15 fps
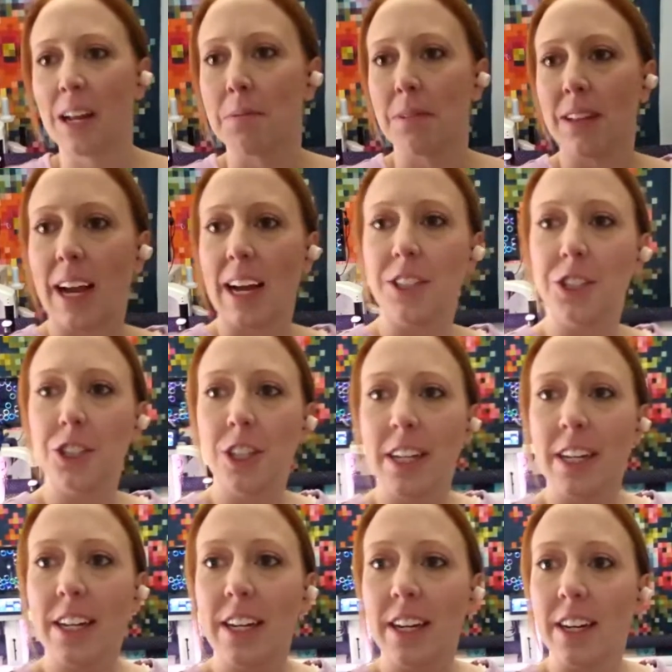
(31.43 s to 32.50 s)
I'm glad you're
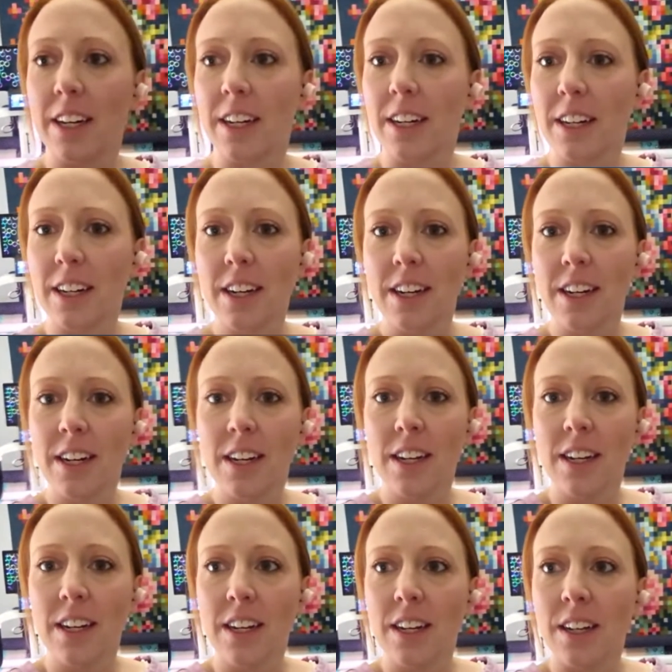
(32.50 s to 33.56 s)
here.
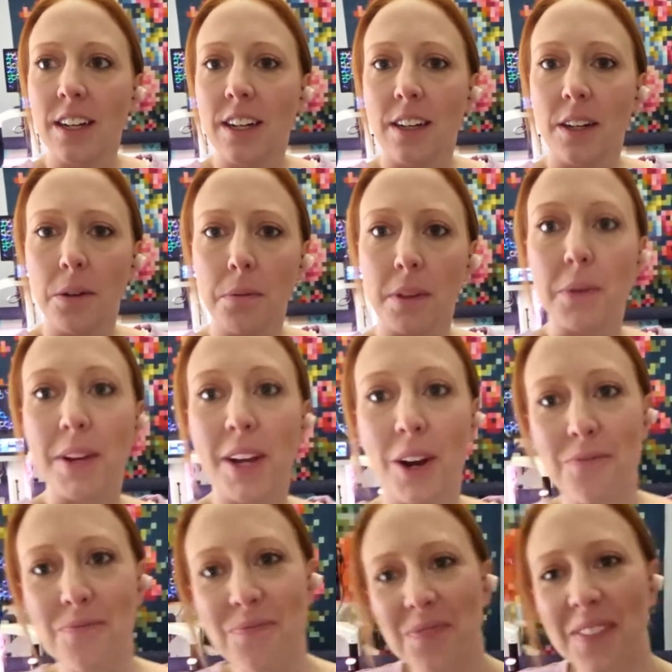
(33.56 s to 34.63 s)
Nope, there we
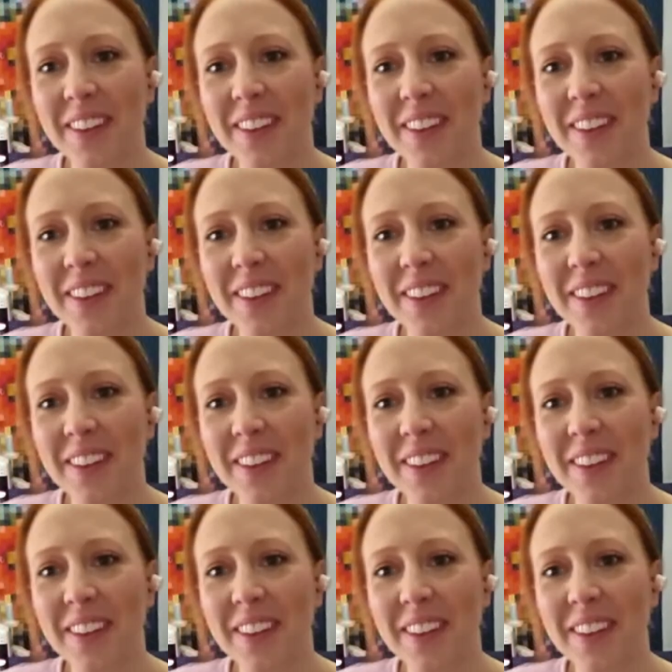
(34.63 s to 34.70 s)
go.